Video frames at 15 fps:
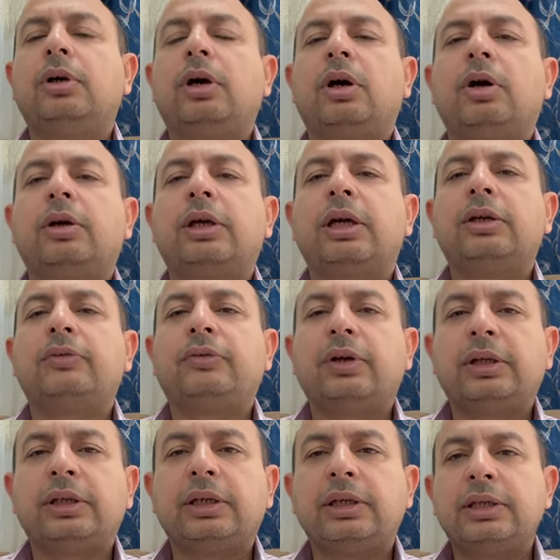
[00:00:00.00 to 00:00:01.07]
okay,
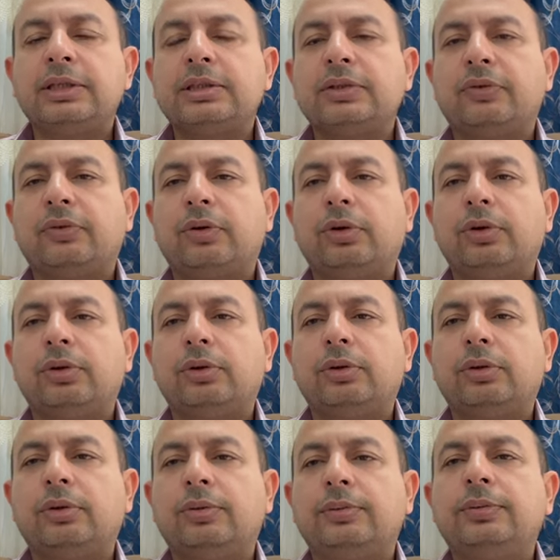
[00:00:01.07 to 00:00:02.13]
very easy for you